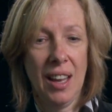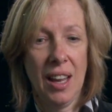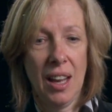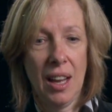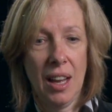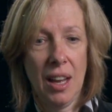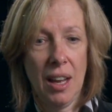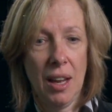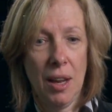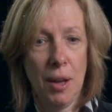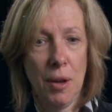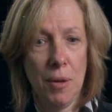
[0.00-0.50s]

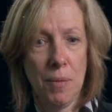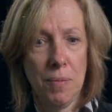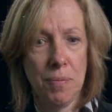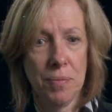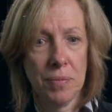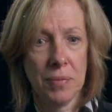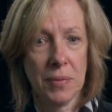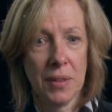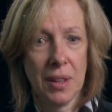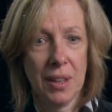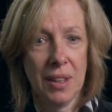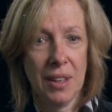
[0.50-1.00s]

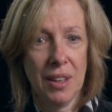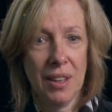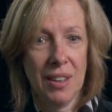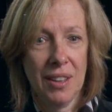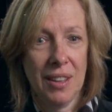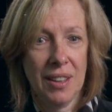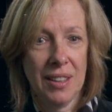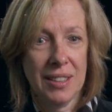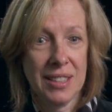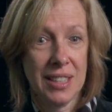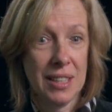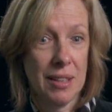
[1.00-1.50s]

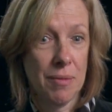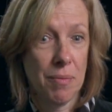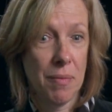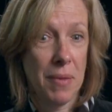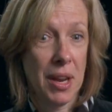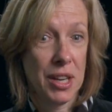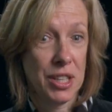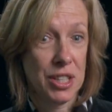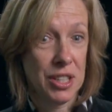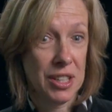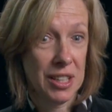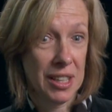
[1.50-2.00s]
Didn't
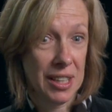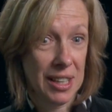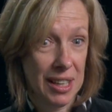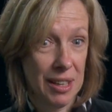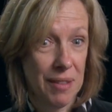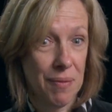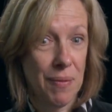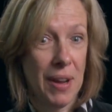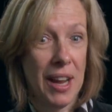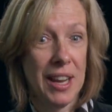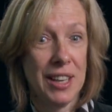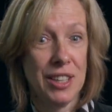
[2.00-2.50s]
mention it
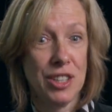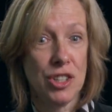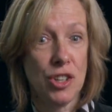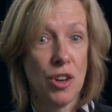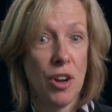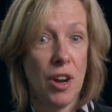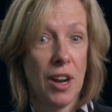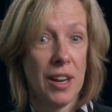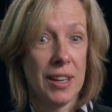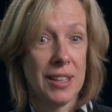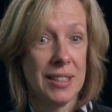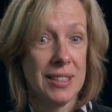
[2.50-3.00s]
in my
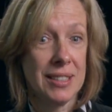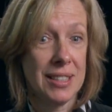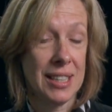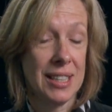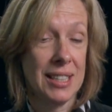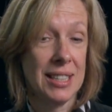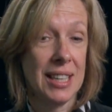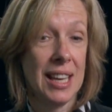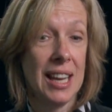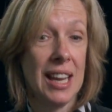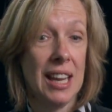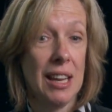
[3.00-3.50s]
talk
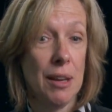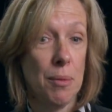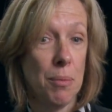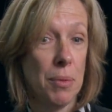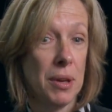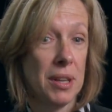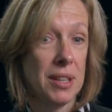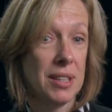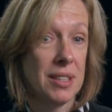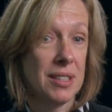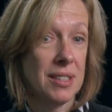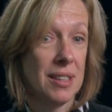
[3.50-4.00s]
today,
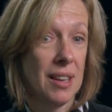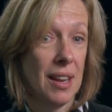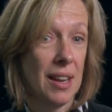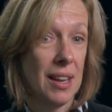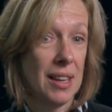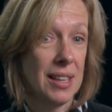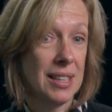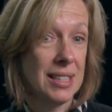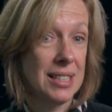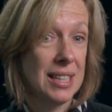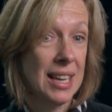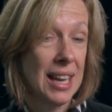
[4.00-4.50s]

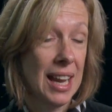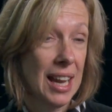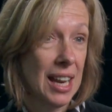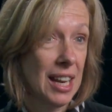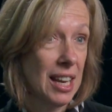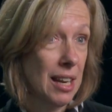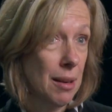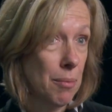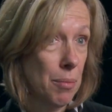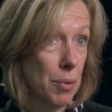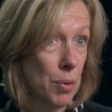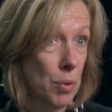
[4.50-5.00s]
but
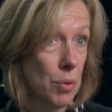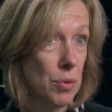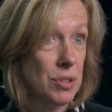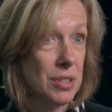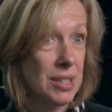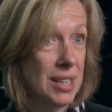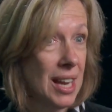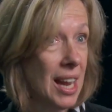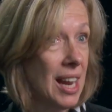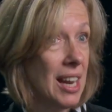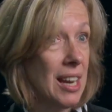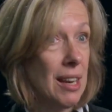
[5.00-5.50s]
tanning
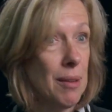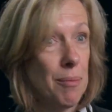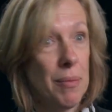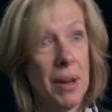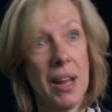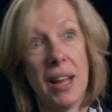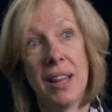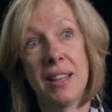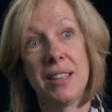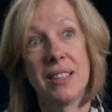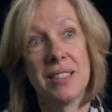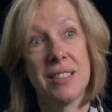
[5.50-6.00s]
booths, tanning
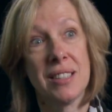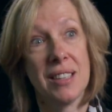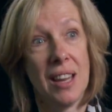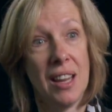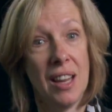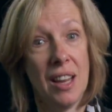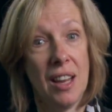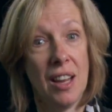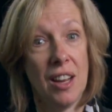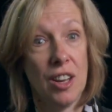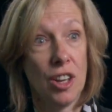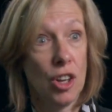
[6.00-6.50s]
beds
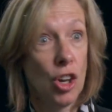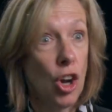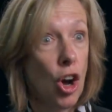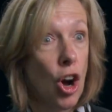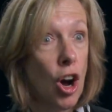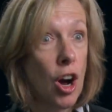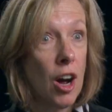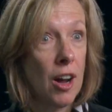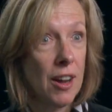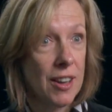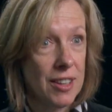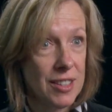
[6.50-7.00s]

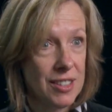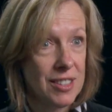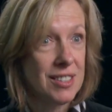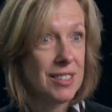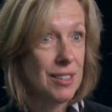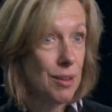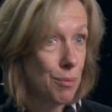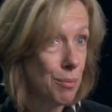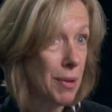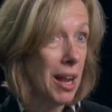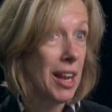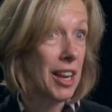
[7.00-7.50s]

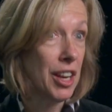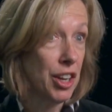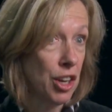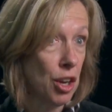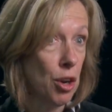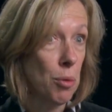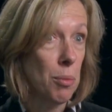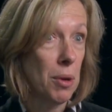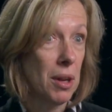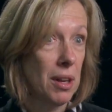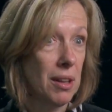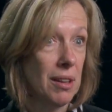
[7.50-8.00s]
cause
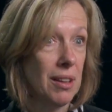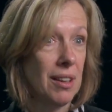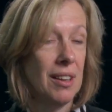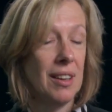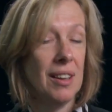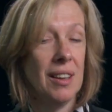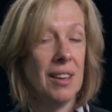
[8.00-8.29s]
melanoma.